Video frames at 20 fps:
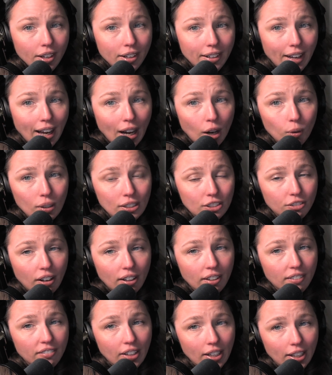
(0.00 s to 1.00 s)
Now it's
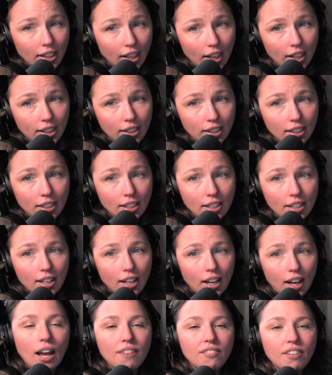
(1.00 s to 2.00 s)
relevant again.
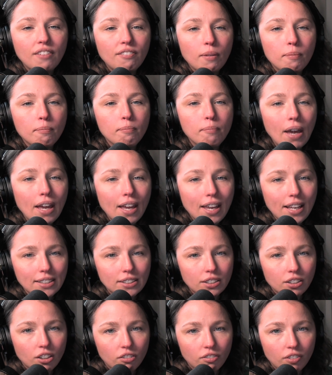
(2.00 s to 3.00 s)
I've even met
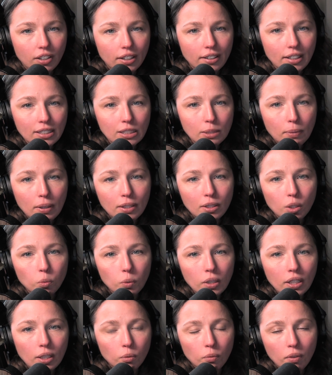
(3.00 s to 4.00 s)
A's girlfriend and spent a
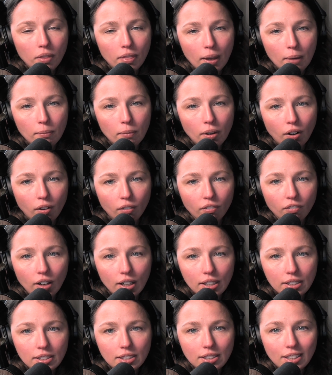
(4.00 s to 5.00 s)
weekend with them and our
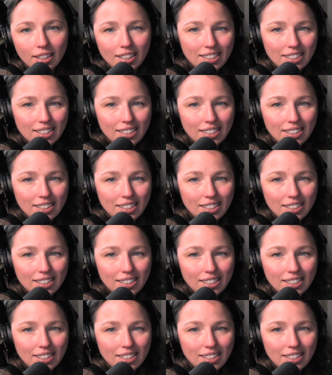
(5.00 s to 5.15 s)
friends.